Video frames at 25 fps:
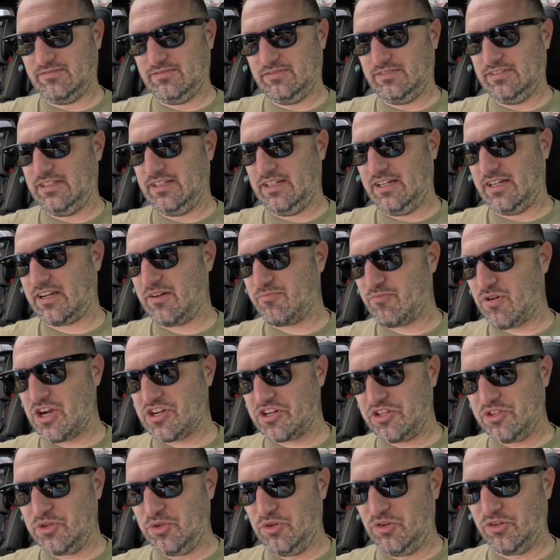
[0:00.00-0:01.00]

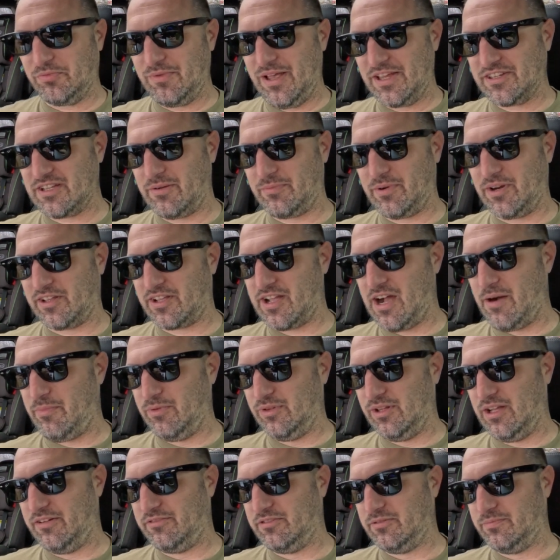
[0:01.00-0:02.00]
compression tools messed up on a
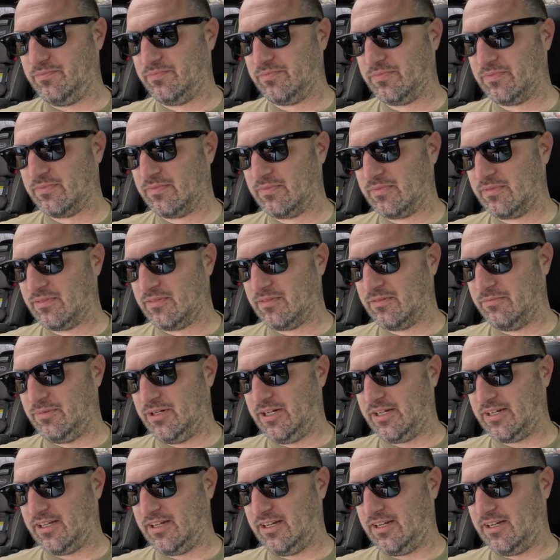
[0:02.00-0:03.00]
couple of them,
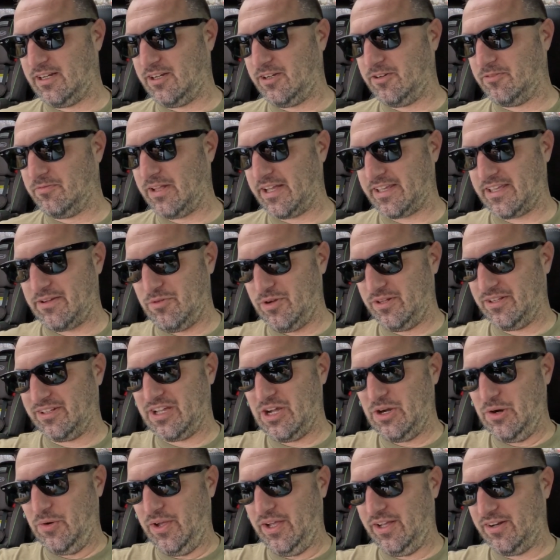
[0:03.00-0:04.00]
but like it wouldn't
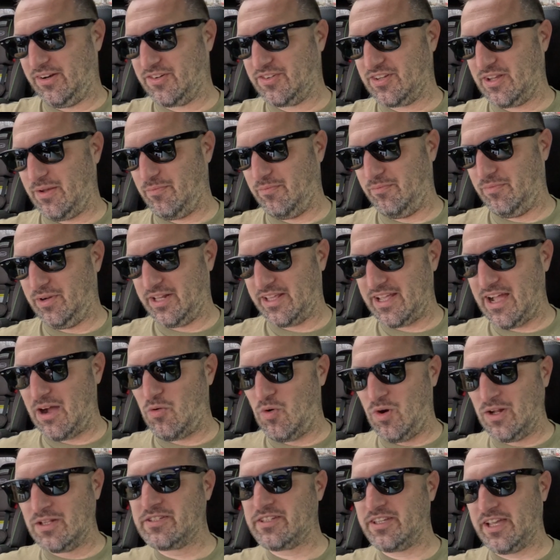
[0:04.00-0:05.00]
go in or something. But he got
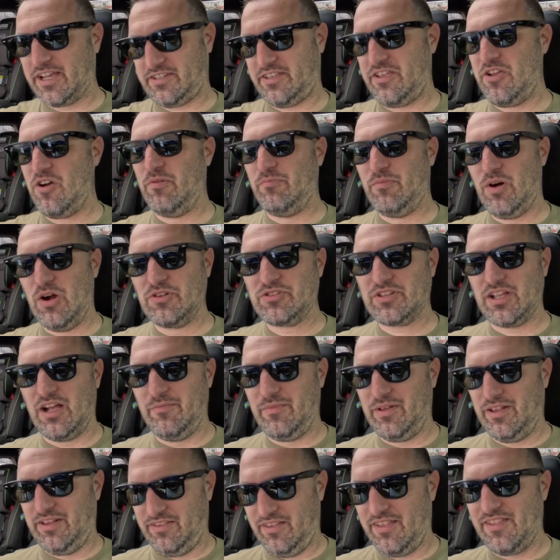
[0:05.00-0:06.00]
160 on most of
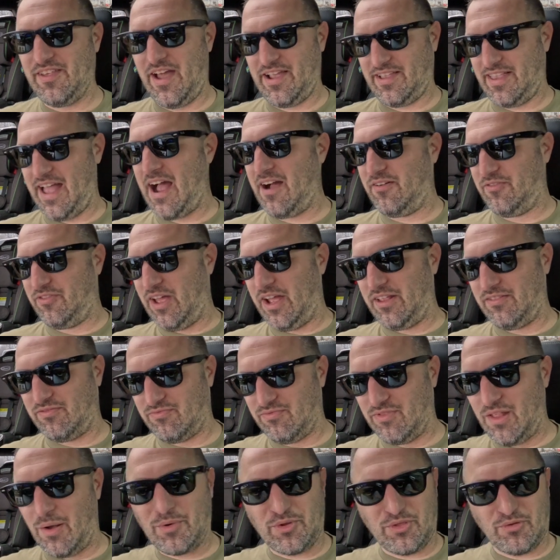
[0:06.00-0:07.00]
them, and then like that
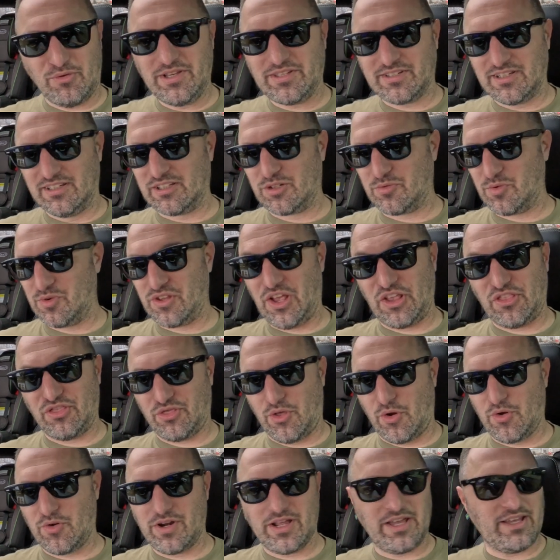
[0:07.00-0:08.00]
number 3 cylinder was like
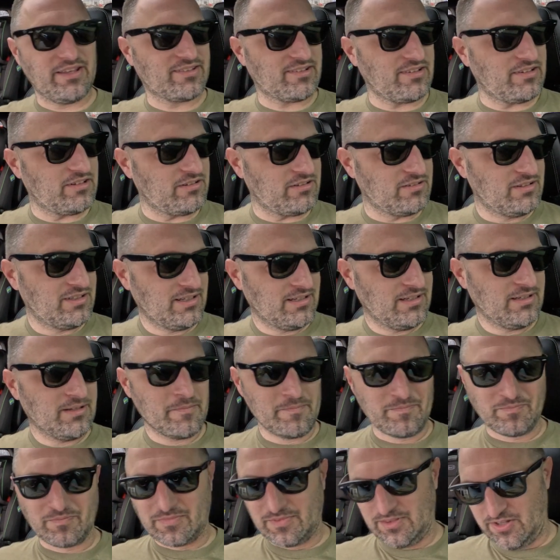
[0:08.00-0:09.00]
30. So
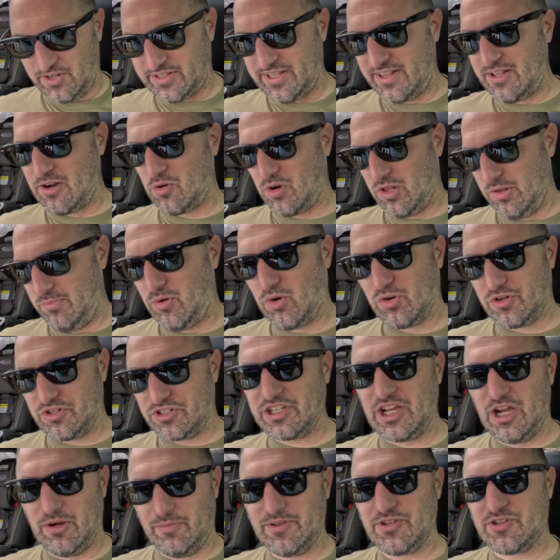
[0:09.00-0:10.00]
looked in there with a
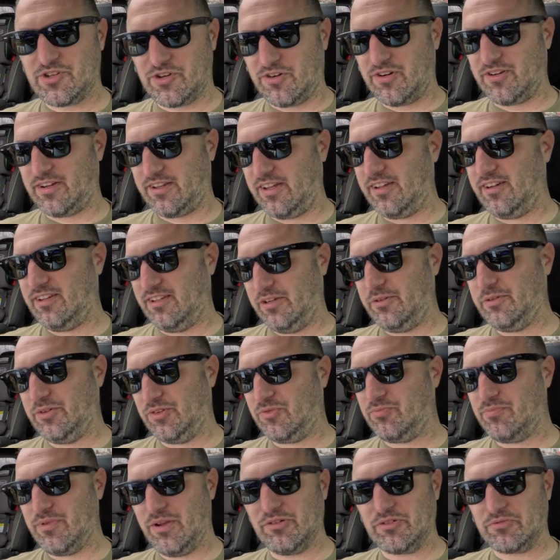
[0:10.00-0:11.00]
borescope, and sure as hell it
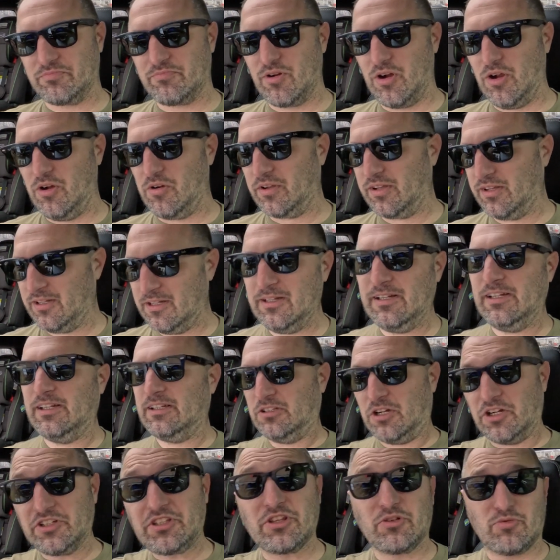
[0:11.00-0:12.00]
was broke.
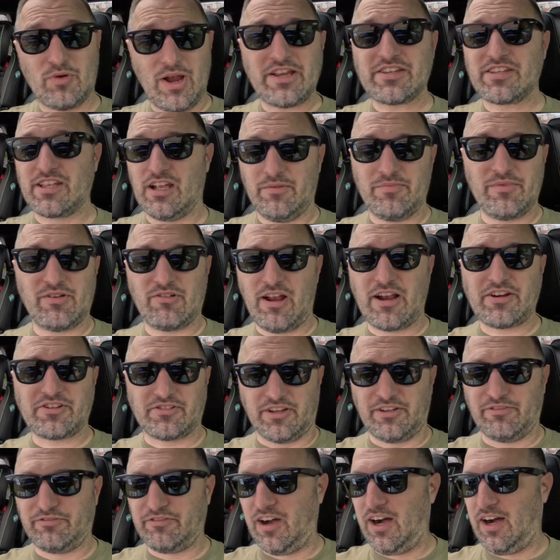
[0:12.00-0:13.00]
Looked at the rest of them, they're
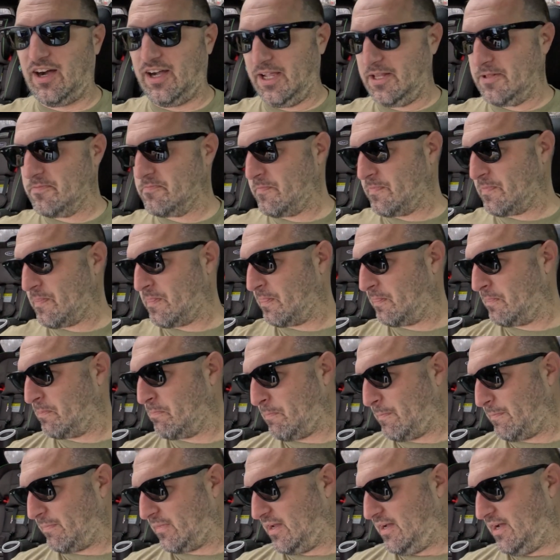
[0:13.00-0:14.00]
actually fine.
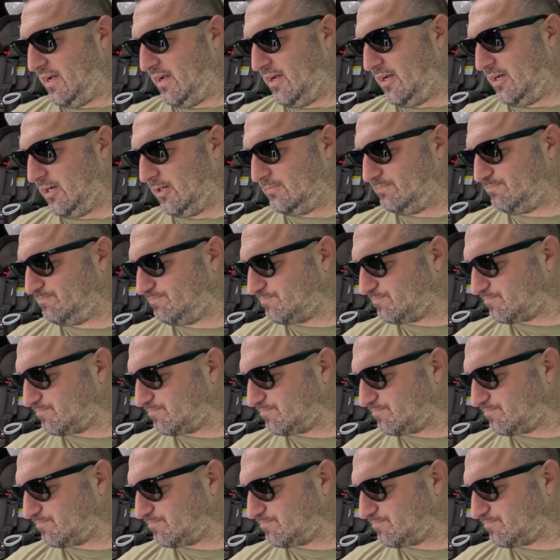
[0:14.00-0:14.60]
But